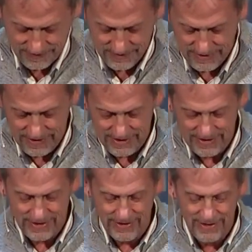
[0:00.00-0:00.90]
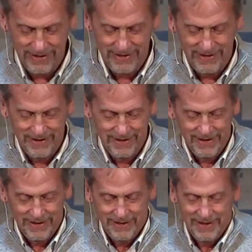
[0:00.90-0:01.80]

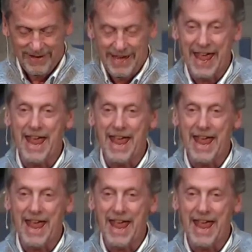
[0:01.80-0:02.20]
(silence)